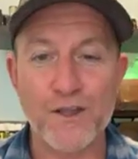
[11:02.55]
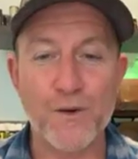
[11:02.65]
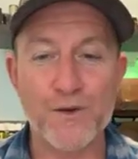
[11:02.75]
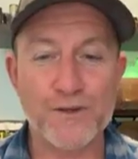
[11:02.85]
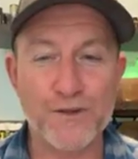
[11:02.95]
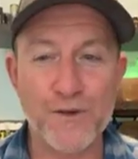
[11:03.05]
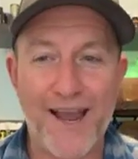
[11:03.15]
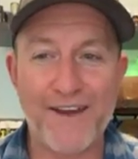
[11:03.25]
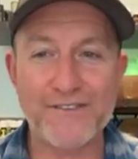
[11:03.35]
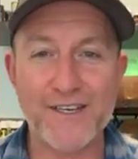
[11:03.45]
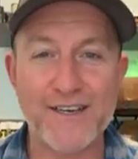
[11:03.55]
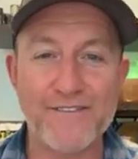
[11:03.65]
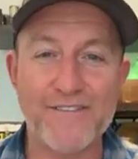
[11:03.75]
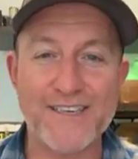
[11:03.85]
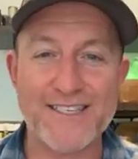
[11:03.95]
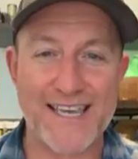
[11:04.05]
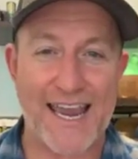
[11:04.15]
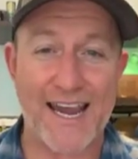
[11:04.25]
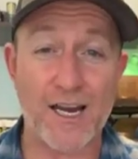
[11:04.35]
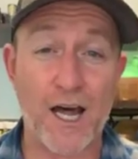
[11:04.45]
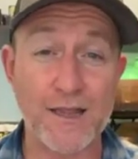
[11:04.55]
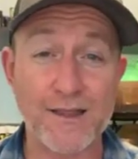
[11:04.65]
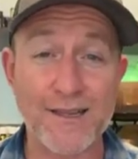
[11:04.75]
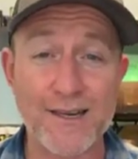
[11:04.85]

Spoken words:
You do have to give the scan a